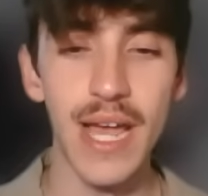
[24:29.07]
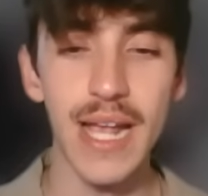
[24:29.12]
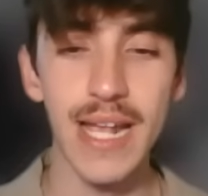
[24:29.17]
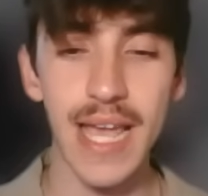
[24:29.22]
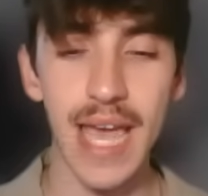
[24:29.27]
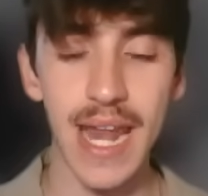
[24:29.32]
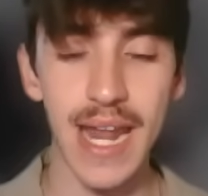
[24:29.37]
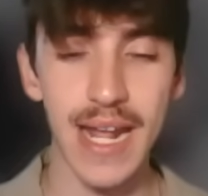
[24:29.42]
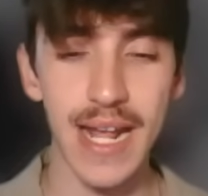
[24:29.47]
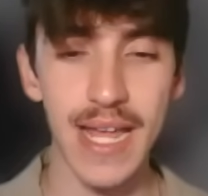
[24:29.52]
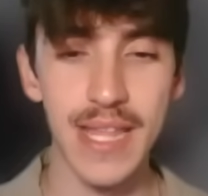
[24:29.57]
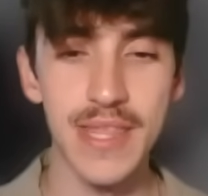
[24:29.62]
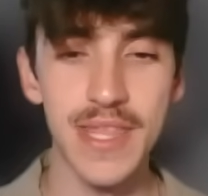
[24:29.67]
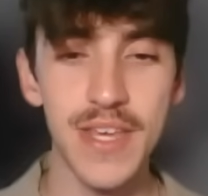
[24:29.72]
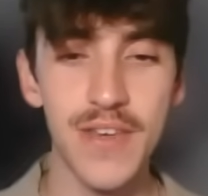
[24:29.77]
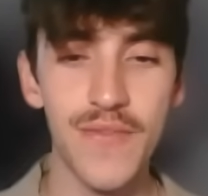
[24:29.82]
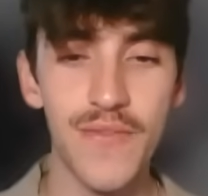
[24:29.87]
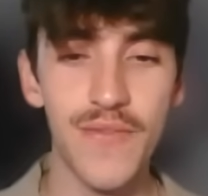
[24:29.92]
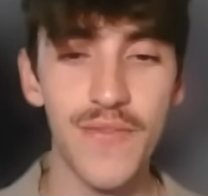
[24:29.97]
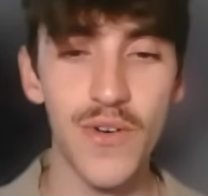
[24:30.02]
Can I get
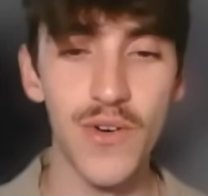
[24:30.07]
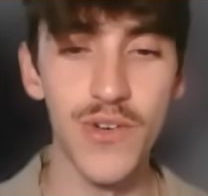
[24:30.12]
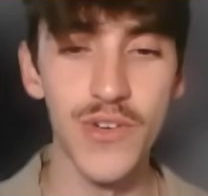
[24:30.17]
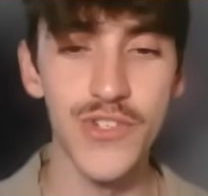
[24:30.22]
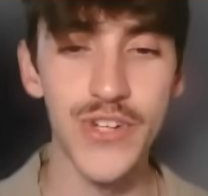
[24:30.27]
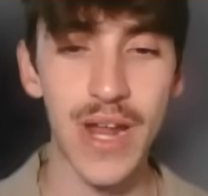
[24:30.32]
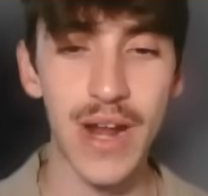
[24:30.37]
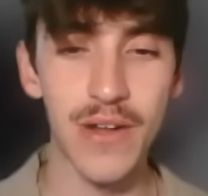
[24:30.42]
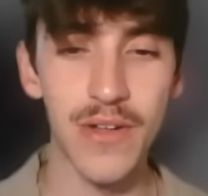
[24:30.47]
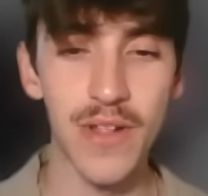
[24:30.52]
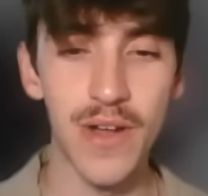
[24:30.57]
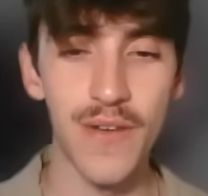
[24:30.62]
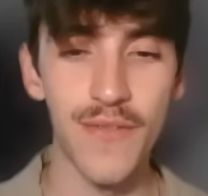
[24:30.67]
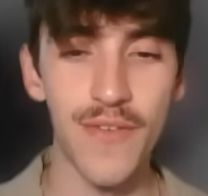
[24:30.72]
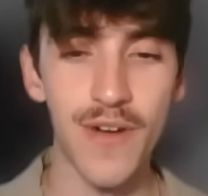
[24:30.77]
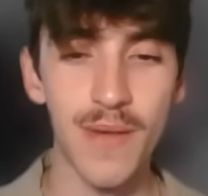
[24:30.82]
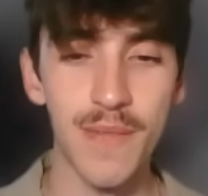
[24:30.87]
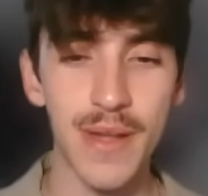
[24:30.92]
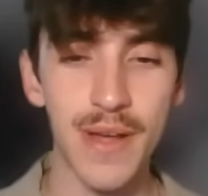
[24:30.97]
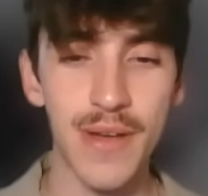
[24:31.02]
the full Shadow Claw
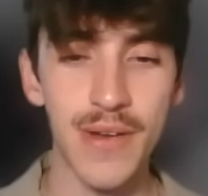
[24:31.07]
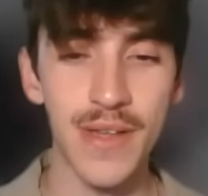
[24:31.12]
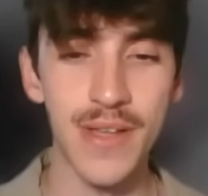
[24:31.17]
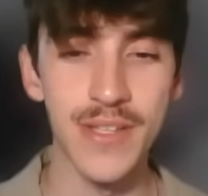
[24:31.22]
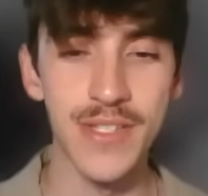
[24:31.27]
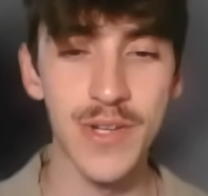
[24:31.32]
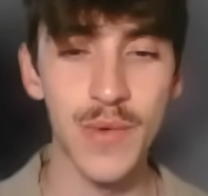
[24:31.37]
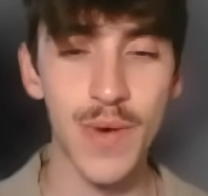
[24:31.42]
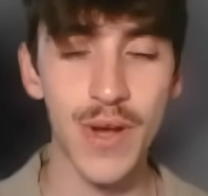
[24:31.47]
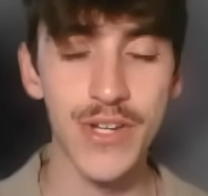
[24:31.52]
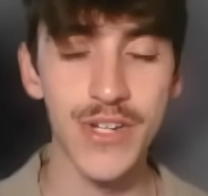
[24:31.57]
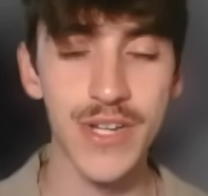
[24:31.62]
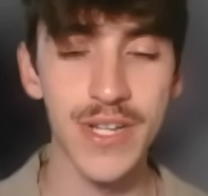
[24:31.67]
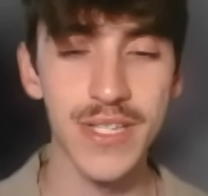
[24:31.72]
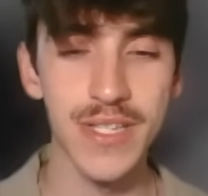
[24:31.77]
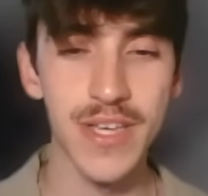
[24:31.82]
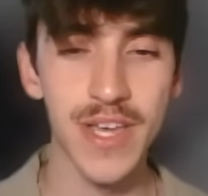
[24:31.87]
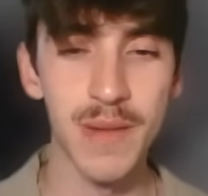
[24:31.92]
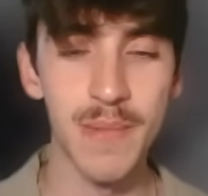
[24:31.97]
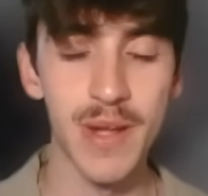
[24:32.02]
farm down is the question.
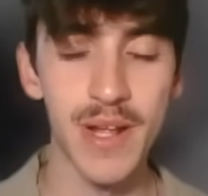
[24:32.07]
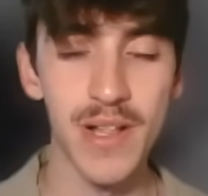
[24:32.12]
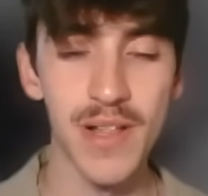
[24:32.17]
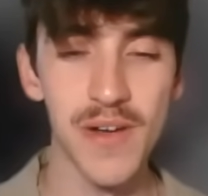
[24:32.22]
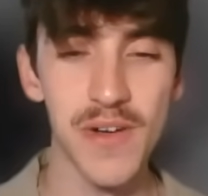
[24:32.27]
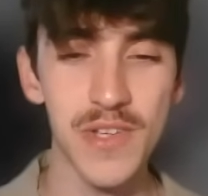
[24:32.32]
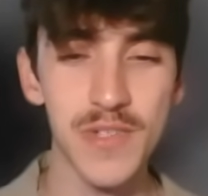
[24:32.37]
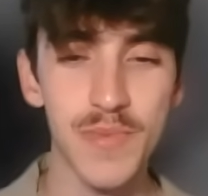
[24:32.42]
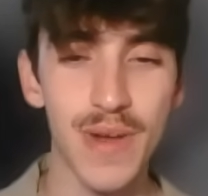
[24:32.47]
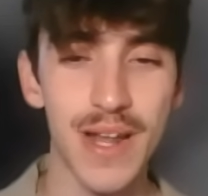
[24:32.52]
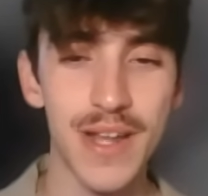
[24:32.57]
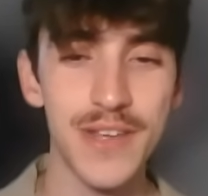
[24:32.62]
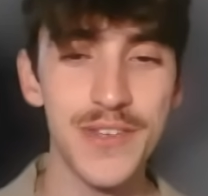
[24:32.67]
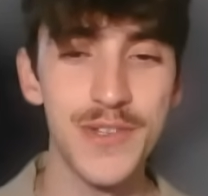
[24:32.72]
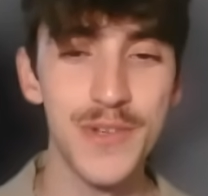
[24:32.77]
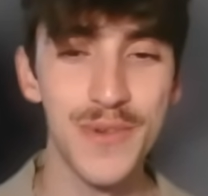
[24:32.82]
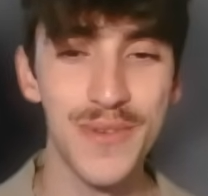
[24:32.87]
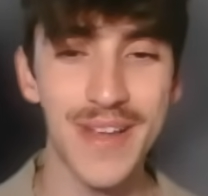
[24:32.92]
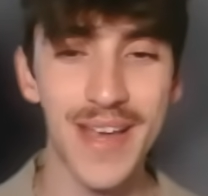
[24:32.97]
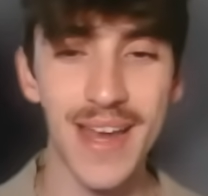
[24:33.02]
It's going to be close, but I
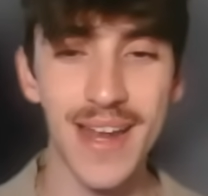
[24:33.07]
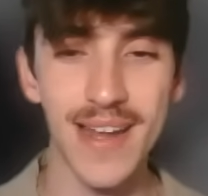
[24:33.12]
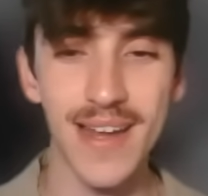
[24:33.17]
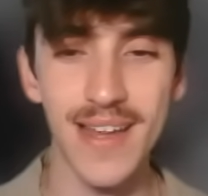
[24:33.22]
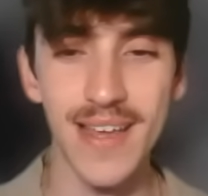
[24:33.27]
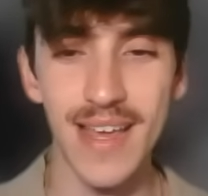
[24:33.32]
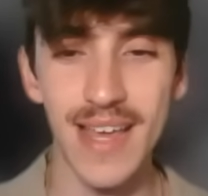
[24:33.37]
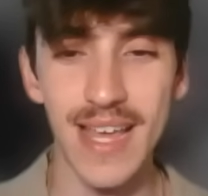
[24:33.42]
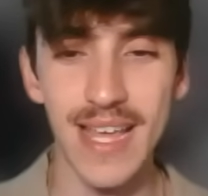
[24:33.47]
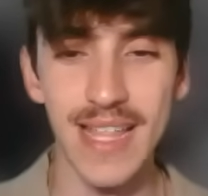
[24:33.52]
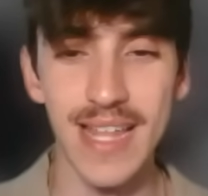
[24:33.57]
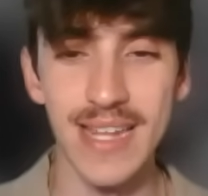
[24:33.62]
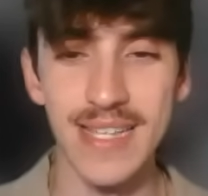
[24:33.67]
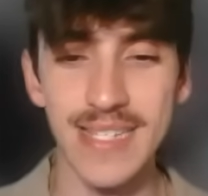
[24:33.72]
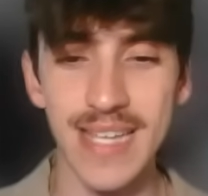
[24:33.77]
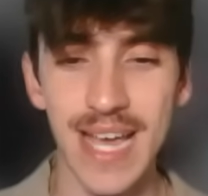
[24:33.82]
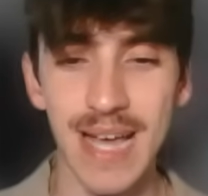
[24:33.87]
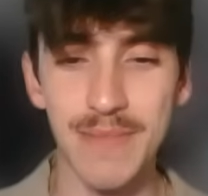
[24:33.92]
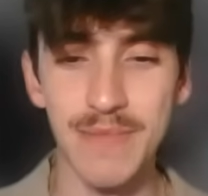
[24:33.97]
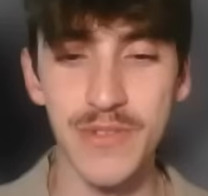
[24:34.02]
do get it. That is
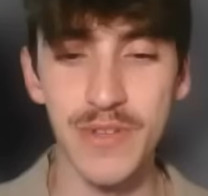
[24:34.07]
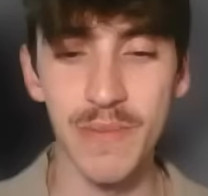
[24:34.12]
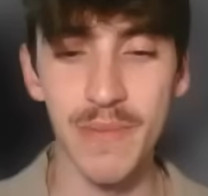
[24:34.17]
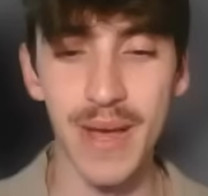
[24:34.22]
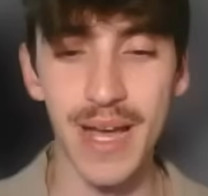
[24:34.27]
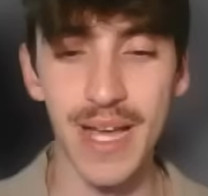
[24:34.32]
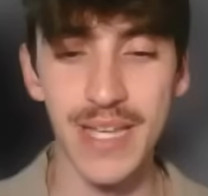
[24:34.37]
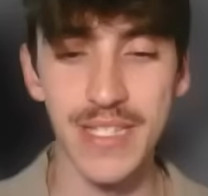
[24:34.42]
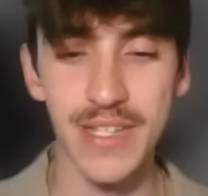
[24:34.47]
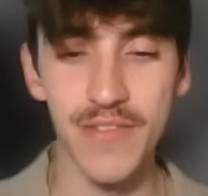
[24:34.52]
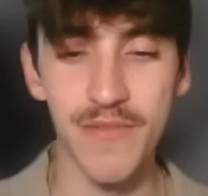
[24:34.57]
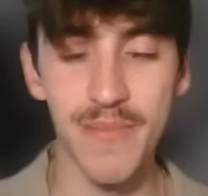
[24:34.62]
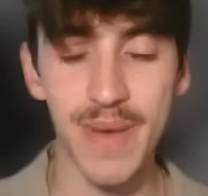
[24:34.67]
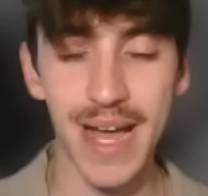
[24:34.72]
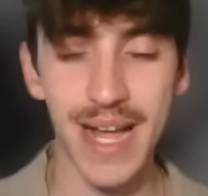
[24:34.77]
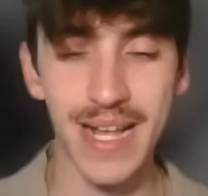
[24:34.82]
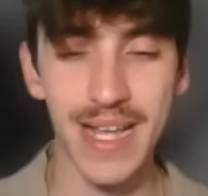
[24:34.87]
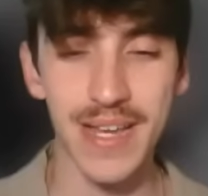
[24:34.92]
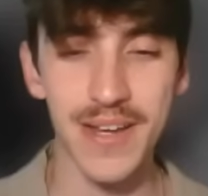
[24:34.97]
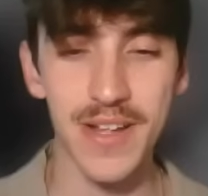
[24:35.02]
absolutely massive.
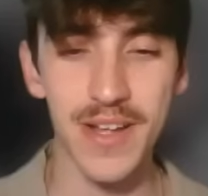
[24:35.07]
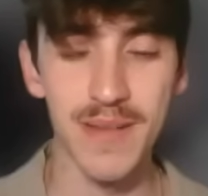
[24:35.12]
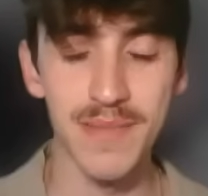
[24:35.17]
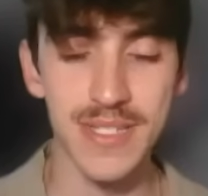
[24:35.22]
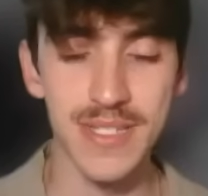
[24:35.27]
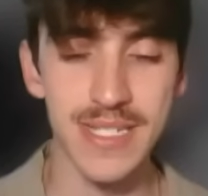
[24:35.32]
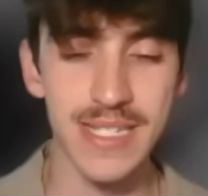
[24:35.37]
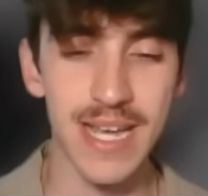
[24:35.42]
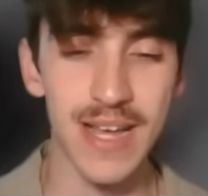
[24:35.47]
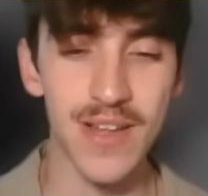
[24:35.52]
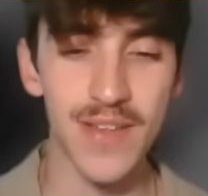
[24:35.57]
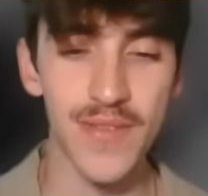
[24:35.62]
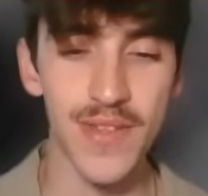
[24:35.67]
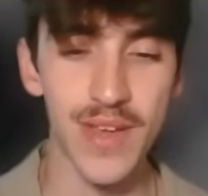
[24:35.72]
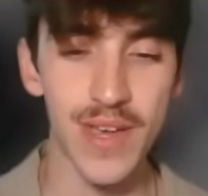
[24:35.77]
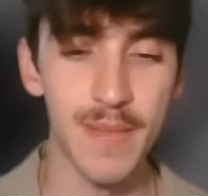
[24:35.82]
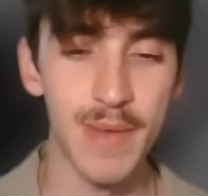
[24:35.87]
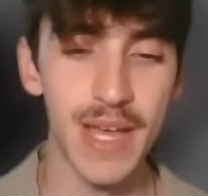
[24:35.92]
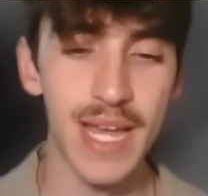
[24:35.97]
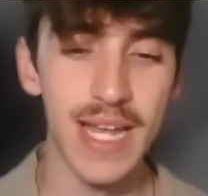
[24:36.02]
Back in comes the
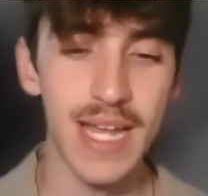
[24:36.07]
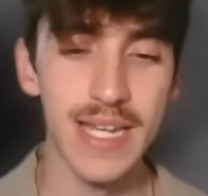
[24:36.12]
Talonflame.